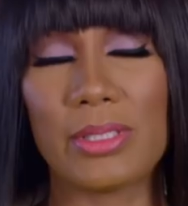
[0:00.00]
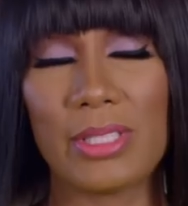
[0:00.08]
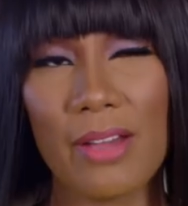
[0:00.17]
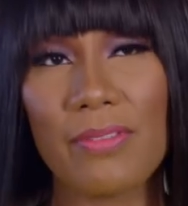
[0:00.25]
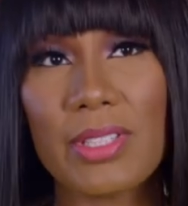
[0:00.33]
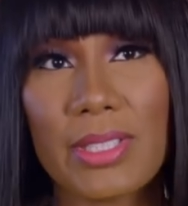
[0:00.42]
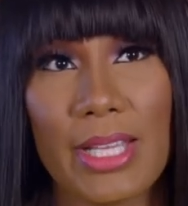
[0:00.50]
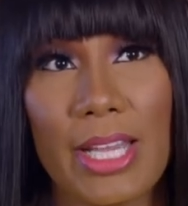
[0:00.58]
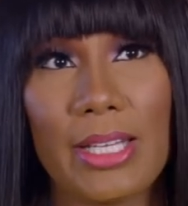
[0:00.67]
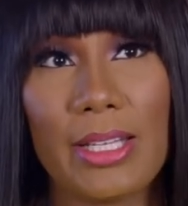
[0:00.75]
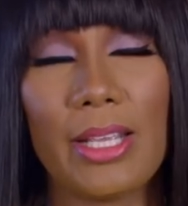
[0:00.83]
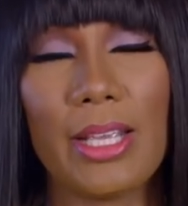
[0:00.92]

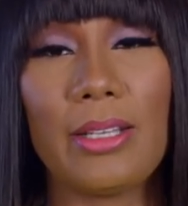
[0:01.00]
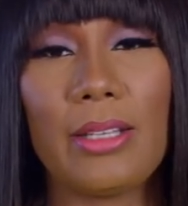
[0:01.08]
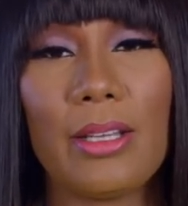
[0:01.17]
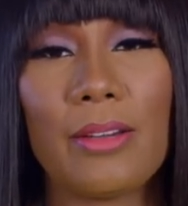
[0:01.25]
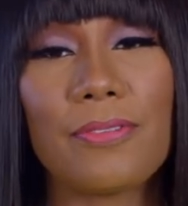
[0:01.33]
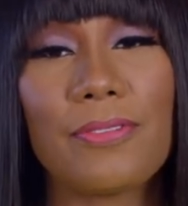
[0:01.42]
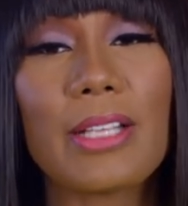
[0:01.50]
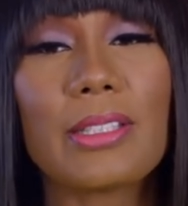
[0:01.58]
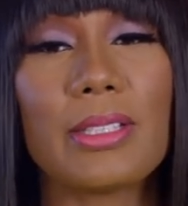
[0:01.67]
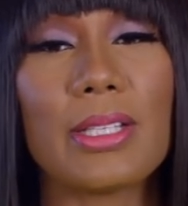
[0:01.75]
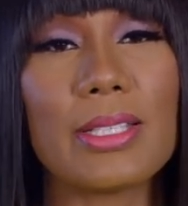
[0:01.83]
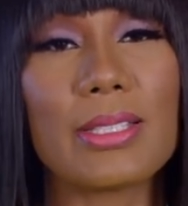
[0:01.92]
devastated and it
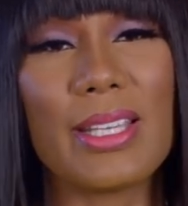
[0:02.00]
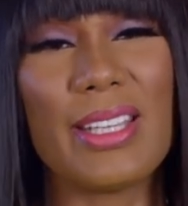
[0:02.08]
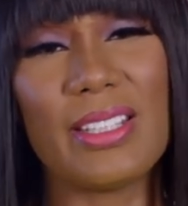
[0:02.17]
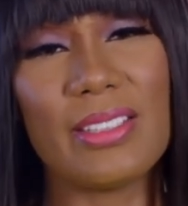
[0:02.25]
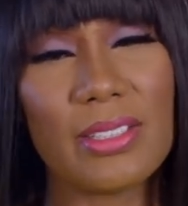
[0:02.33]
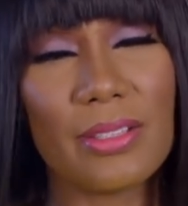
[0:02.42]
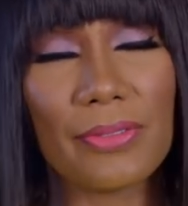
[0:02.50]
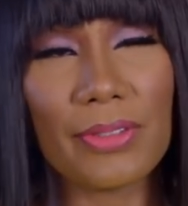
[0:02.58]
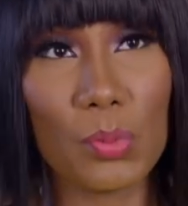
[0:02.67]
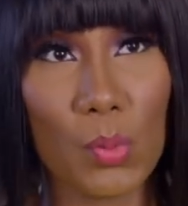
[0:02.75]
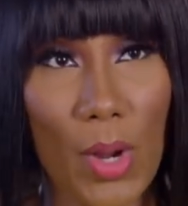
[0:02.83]
affected us in a different